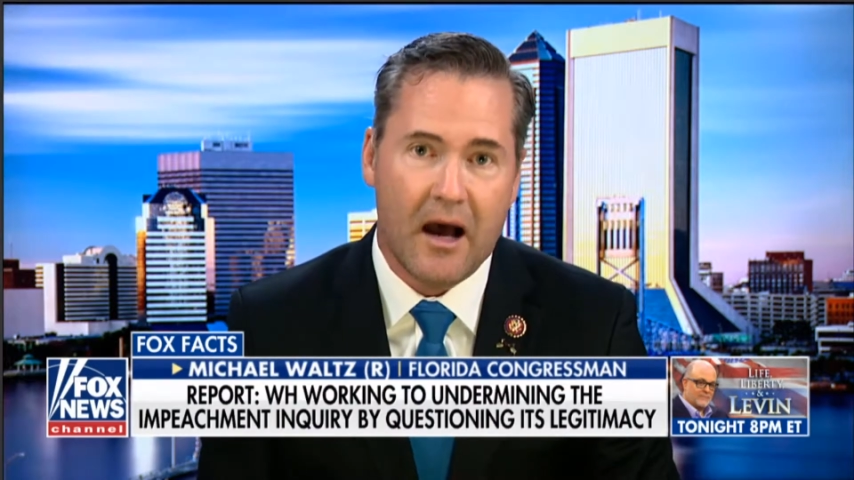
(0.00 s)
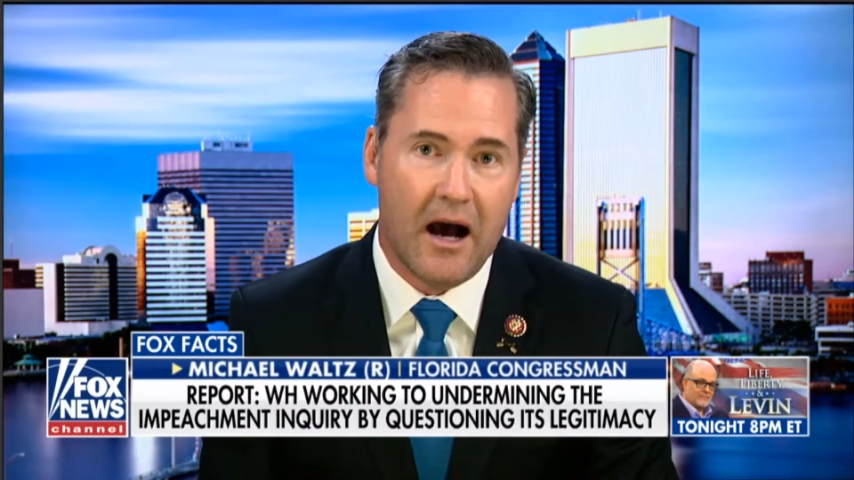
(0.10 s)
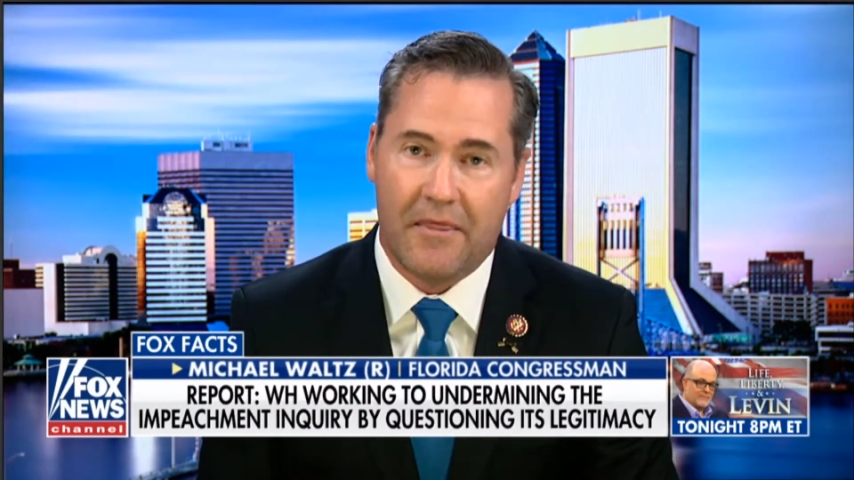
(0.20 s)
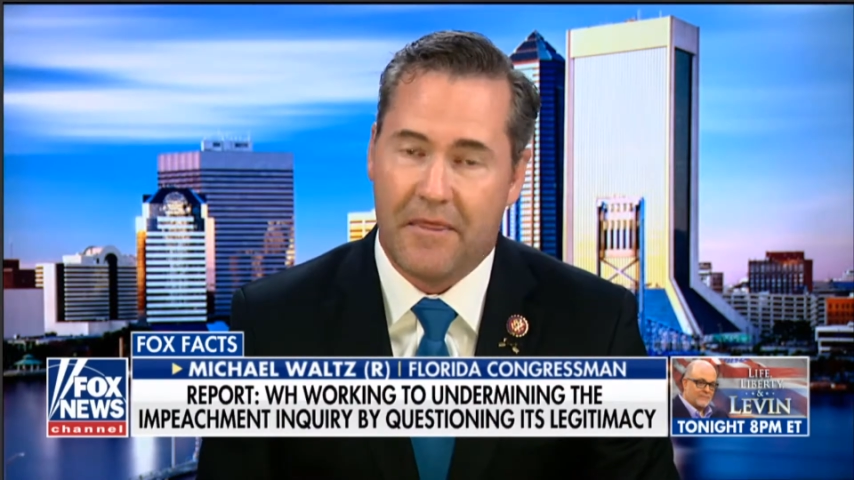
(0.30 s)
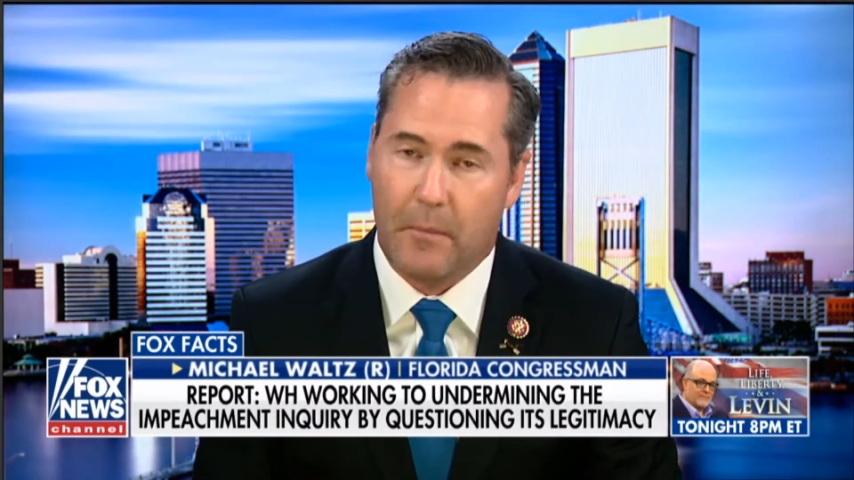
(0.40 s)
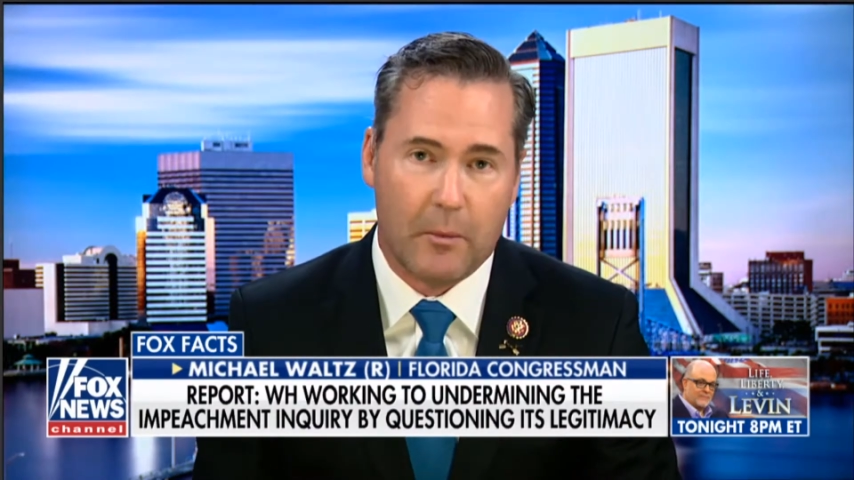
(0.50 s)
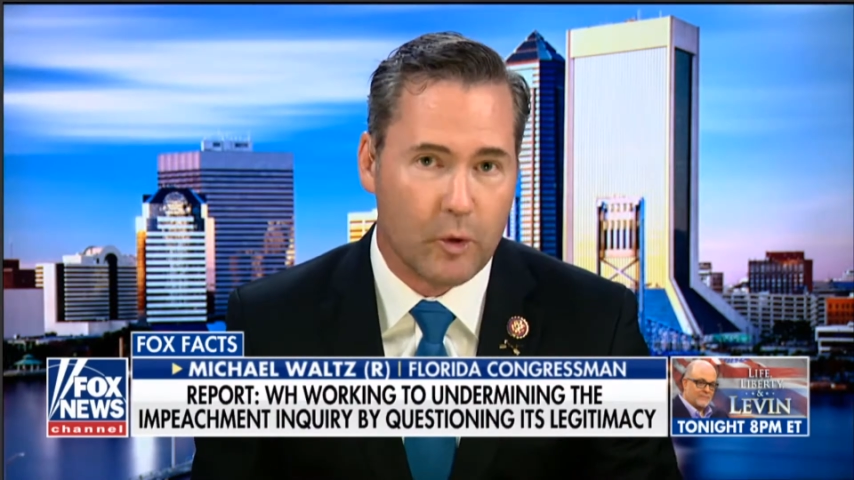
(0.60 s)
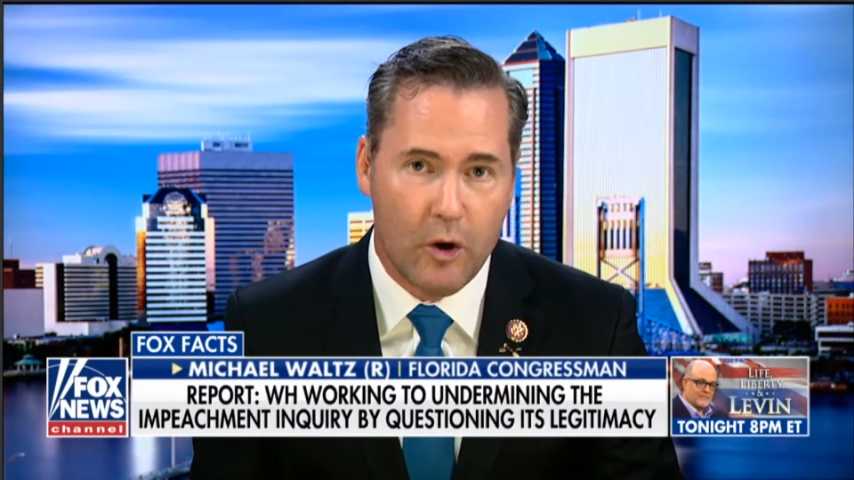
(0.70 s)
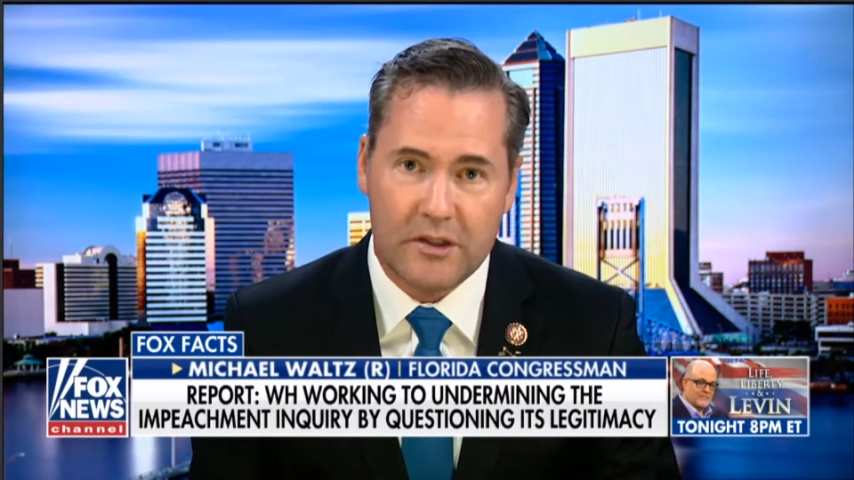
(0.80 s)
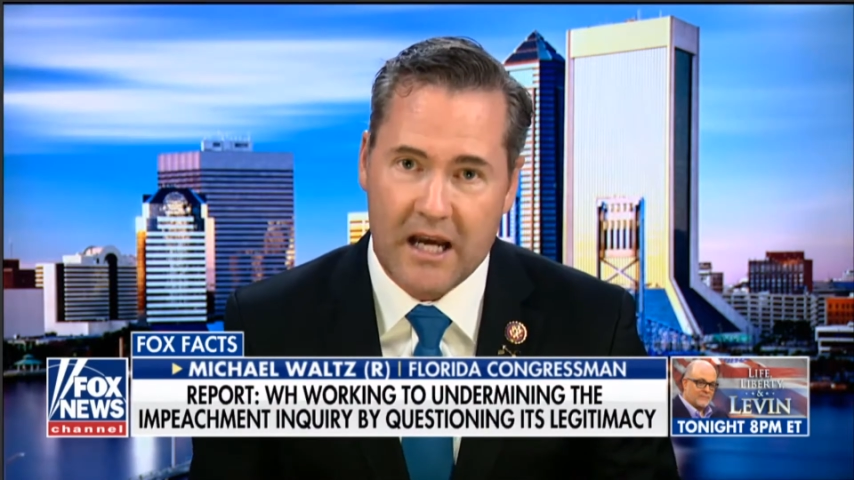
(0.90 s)
The
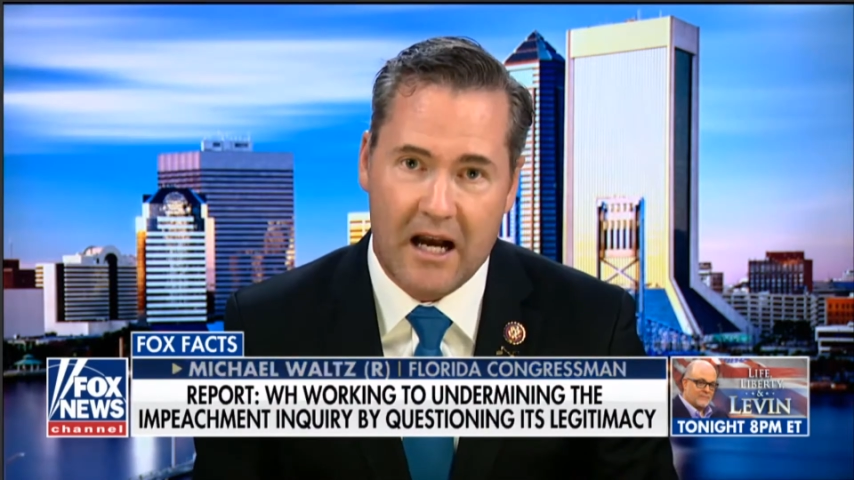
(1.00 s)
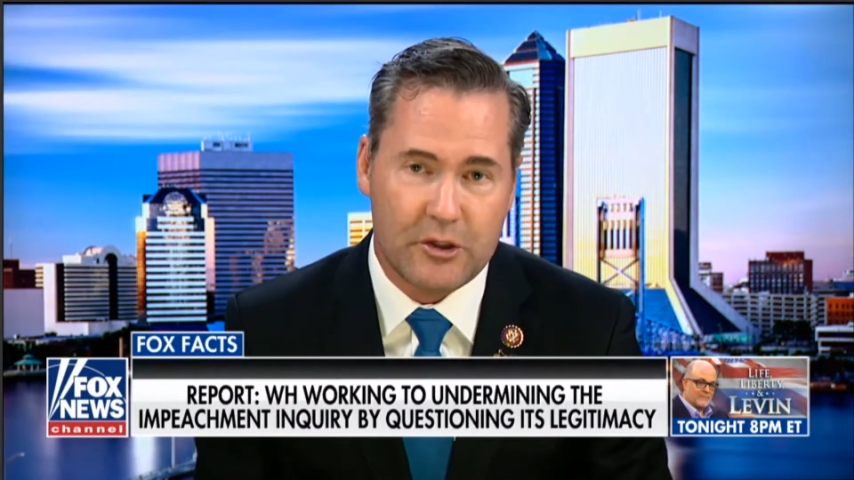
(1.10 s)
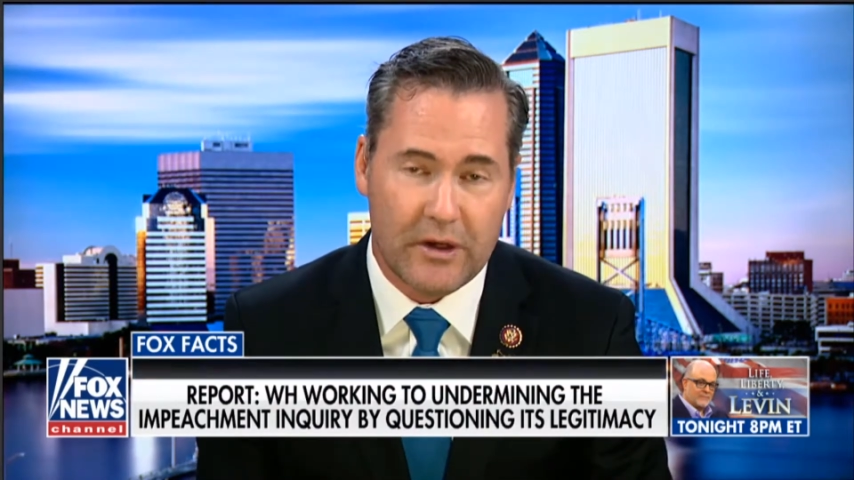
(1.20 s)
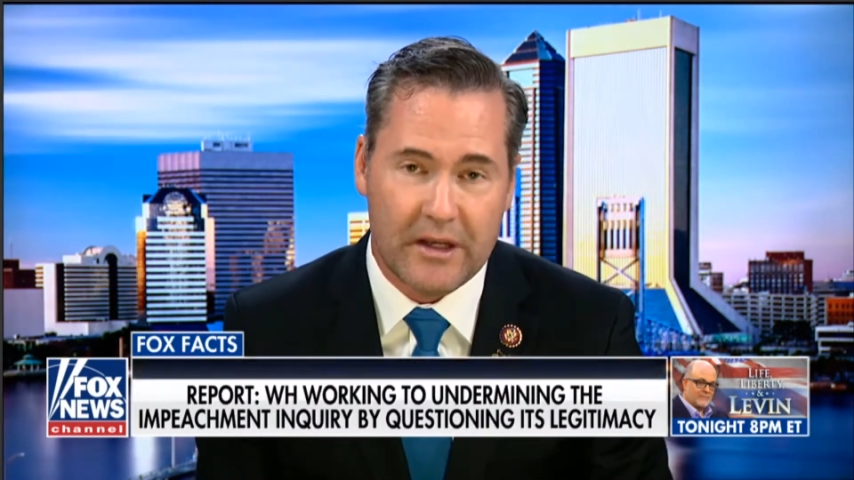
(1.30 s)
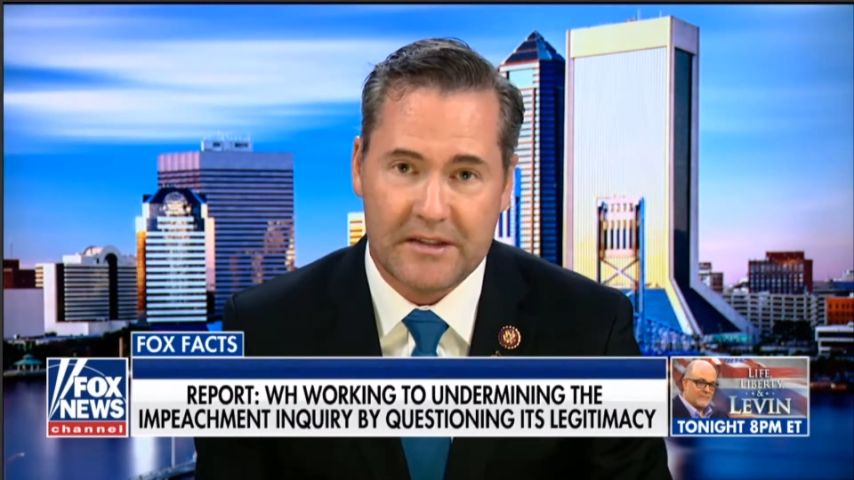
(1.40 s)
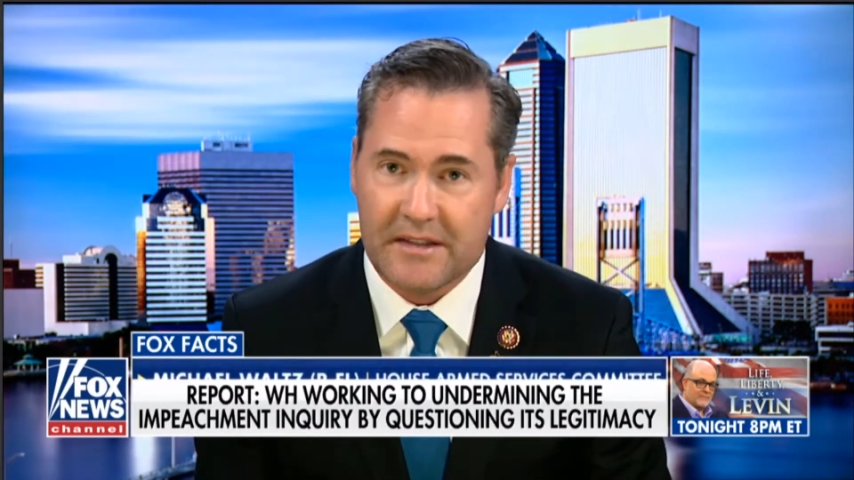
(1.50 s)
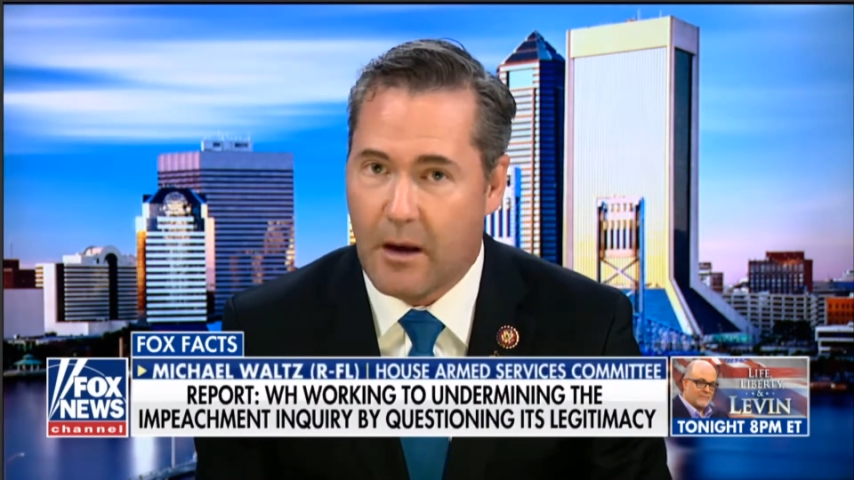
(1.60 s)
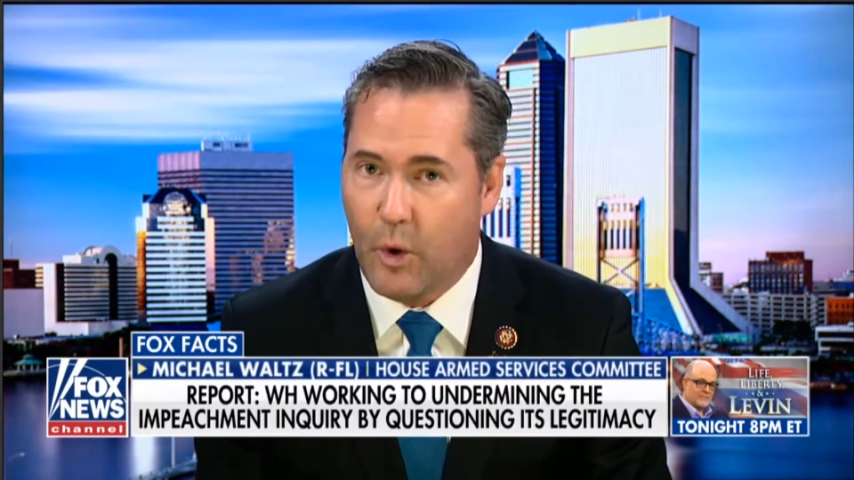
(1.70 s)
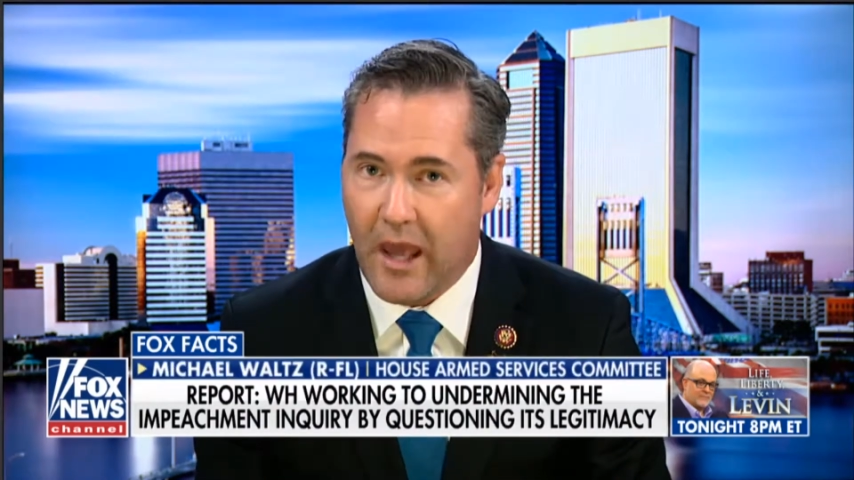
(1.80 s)
Monroe Doctrine in some